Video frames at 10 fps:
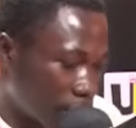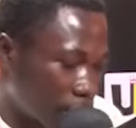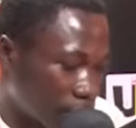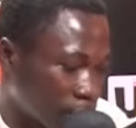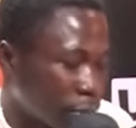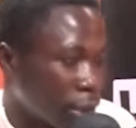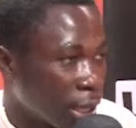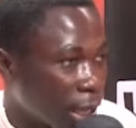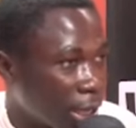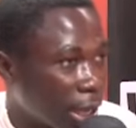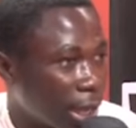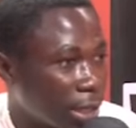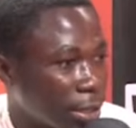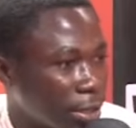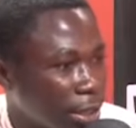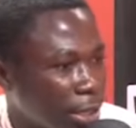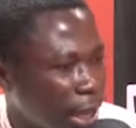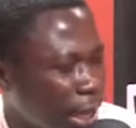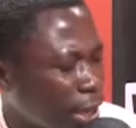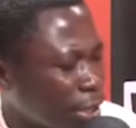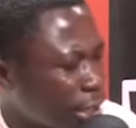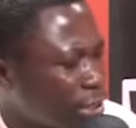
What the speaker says: no ena ti ah yeti